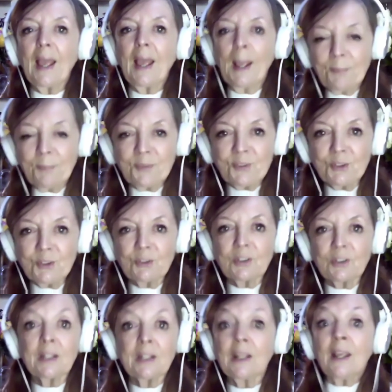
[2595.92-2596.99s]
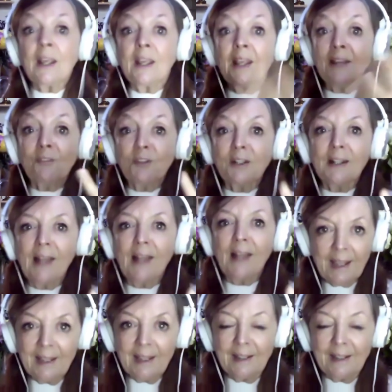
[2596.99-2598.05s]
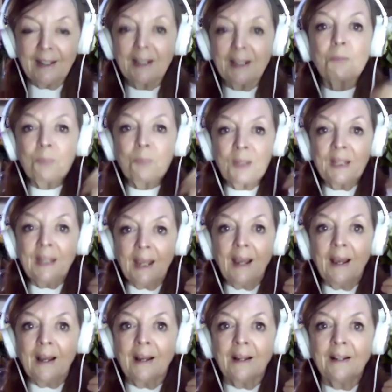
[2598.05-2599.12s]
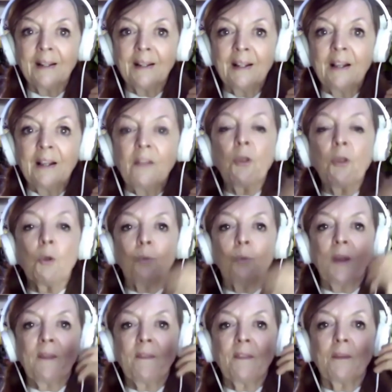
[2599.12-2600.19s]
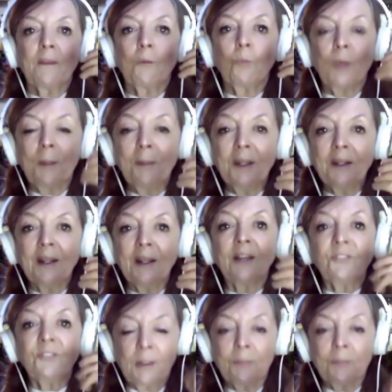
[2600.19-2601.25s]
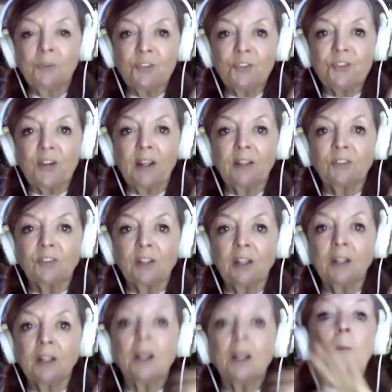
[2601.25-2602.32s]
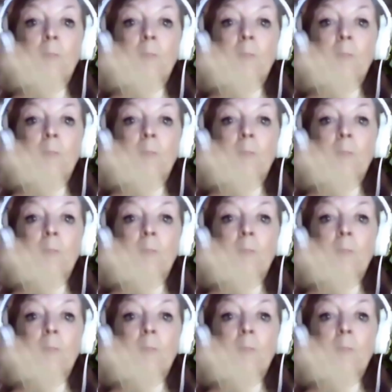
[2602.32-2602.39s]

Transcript: absolutely even lacking in PR that when women are demonstrating